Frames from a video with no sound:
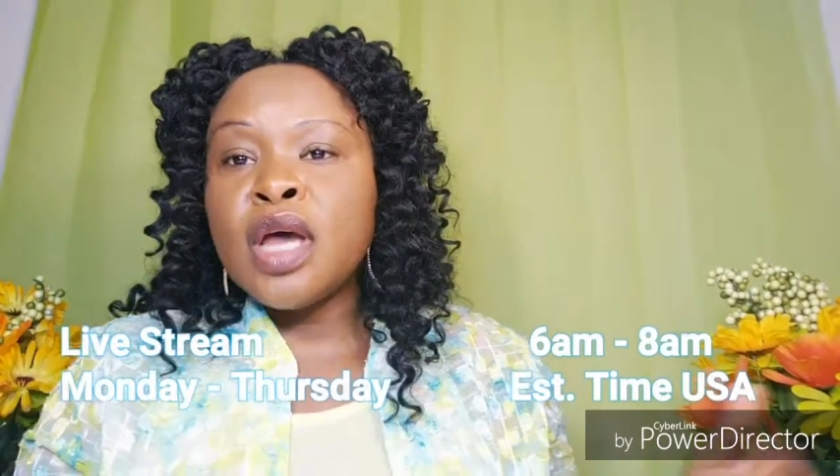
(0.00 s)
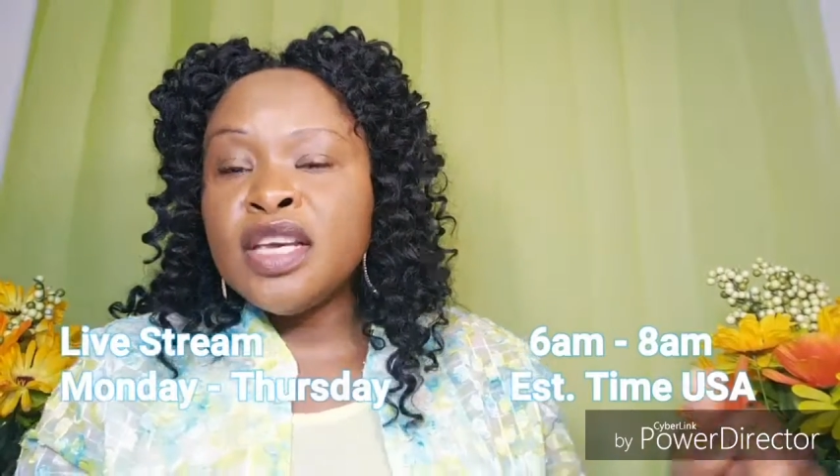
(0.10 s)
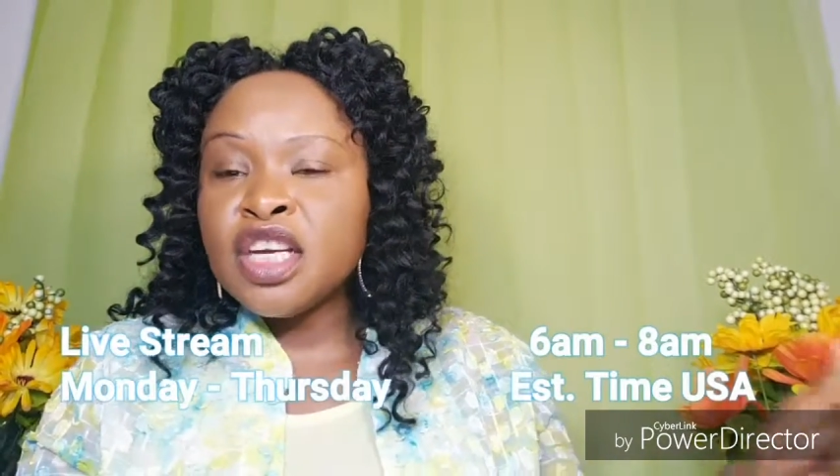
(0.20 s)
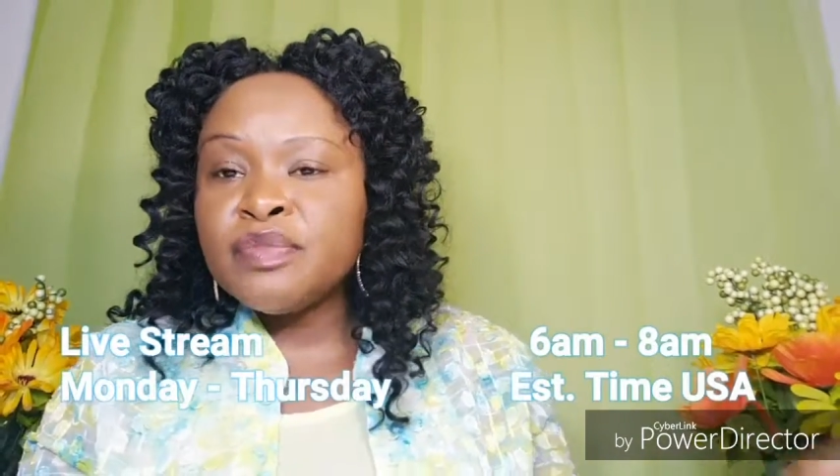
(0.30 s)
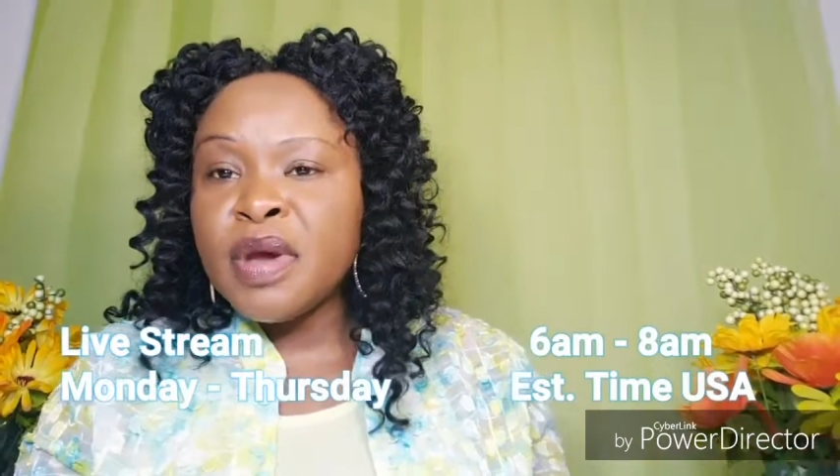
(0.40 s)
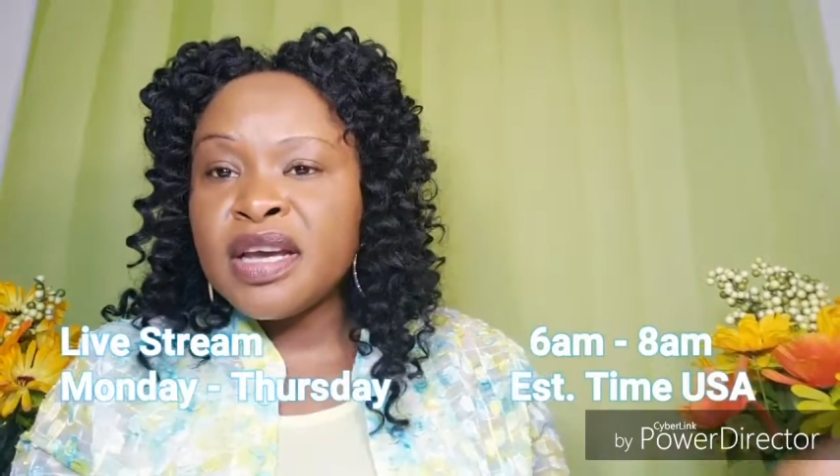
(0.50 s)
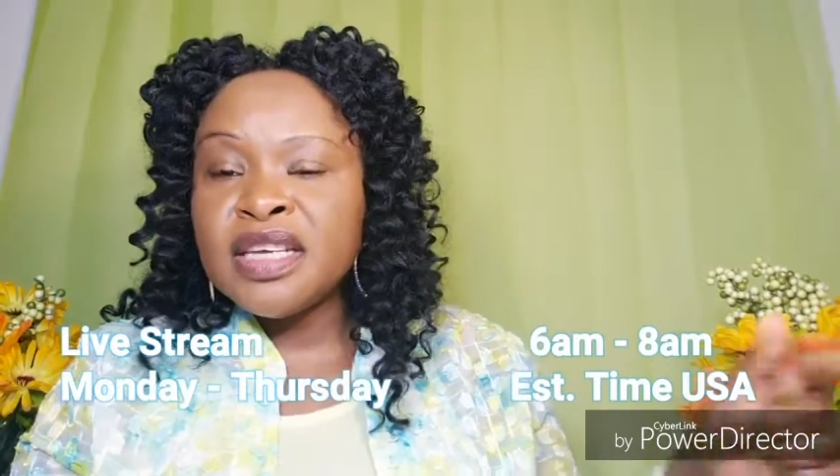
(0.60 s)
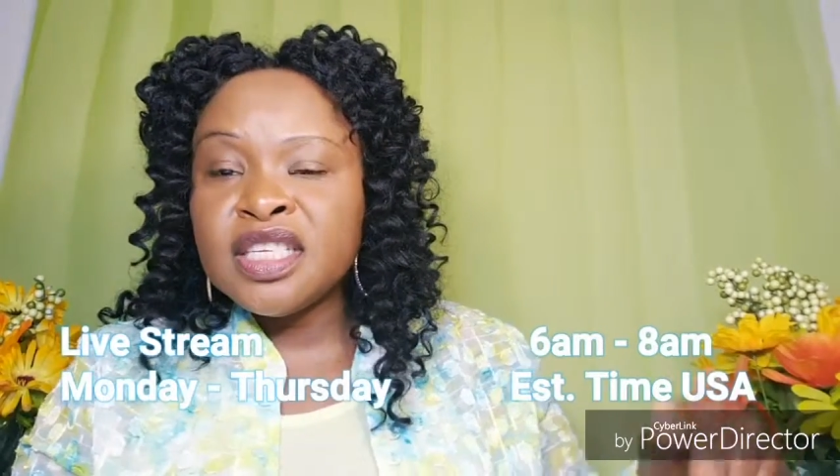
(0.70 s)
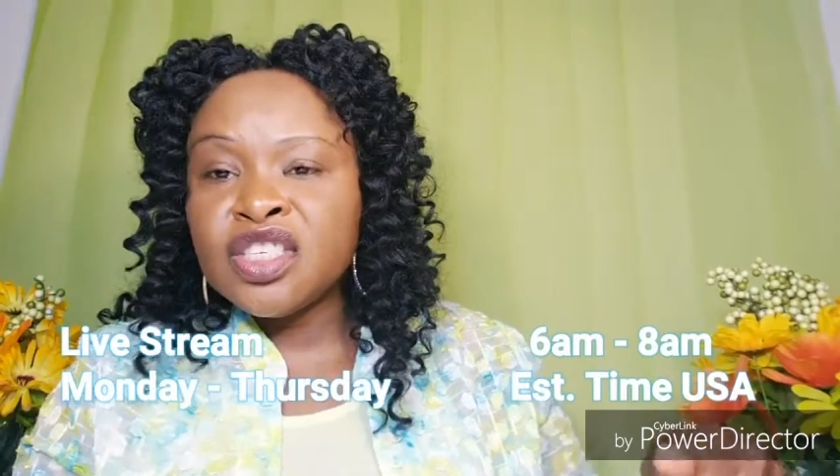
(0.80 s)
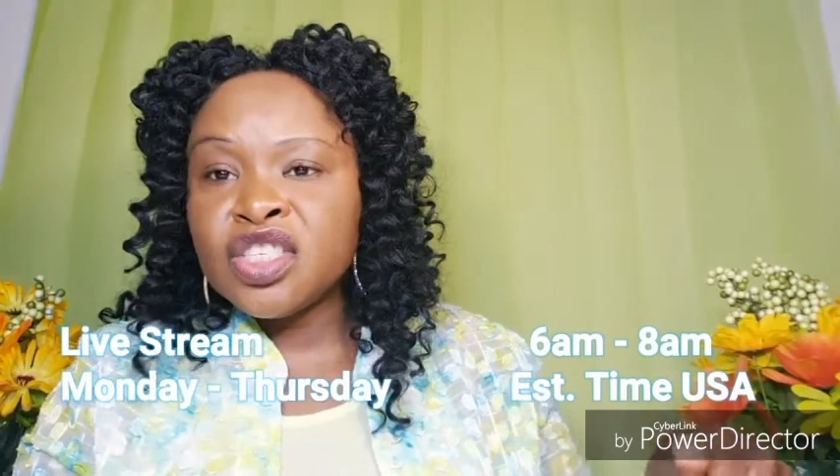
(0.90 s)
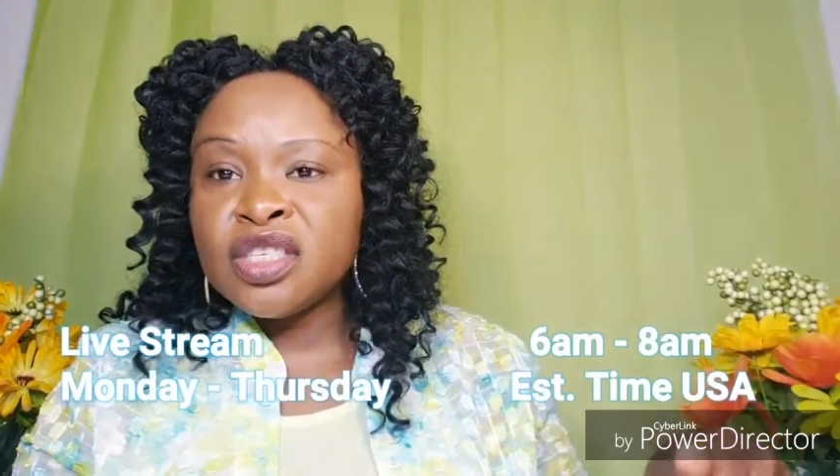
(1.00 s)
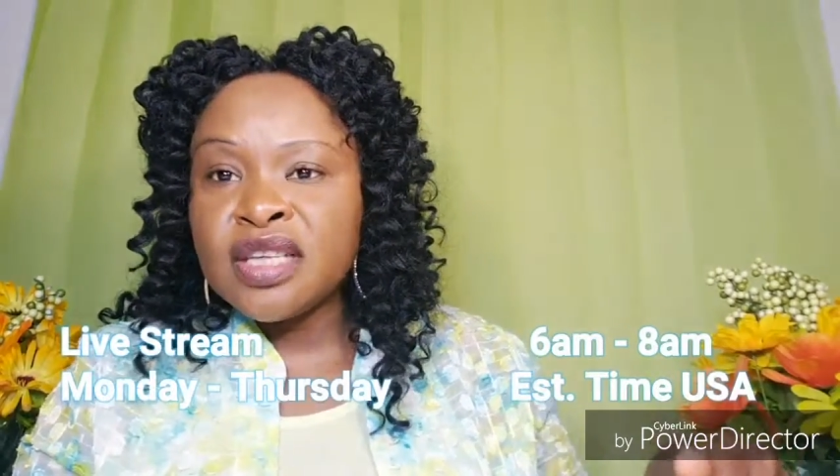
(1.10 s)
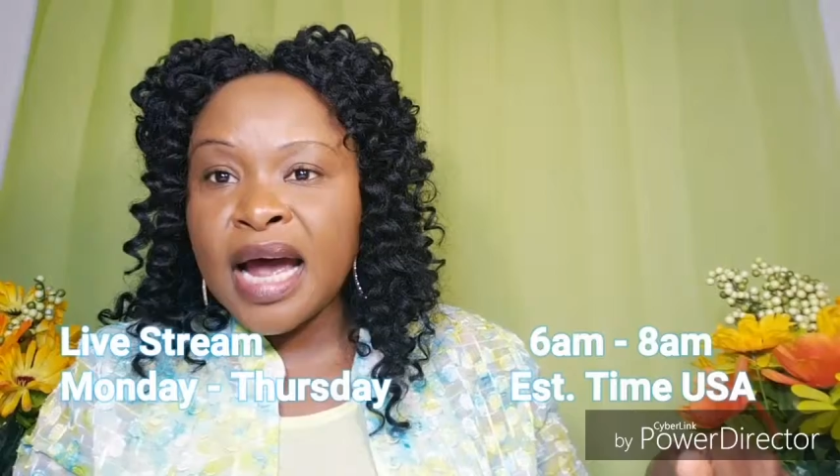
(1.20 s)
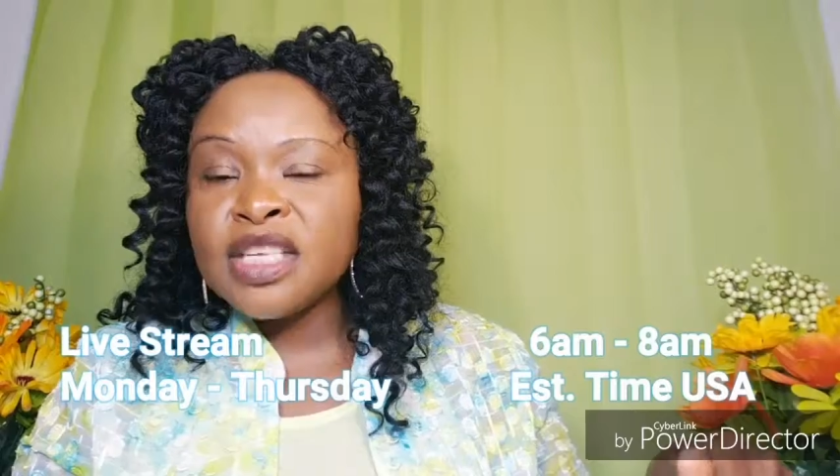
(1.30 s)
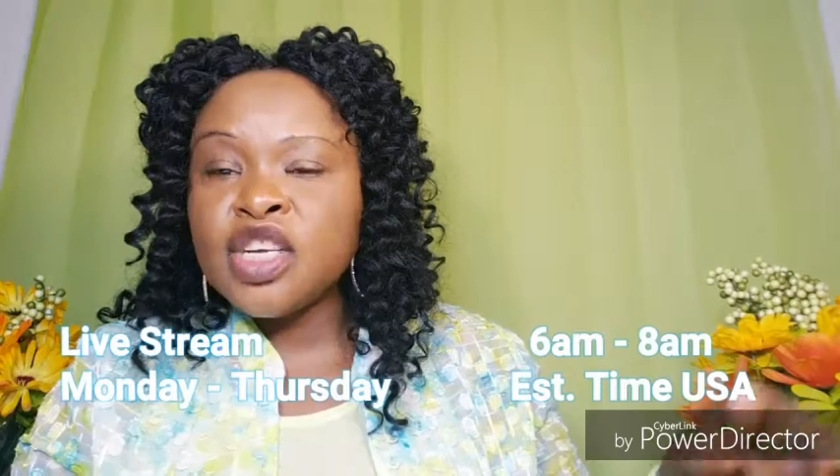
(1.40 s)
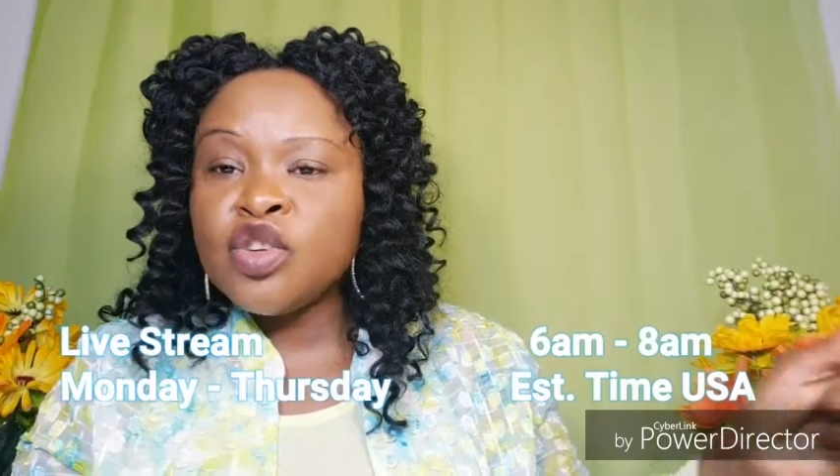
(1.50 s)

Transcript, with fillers: and he expects his side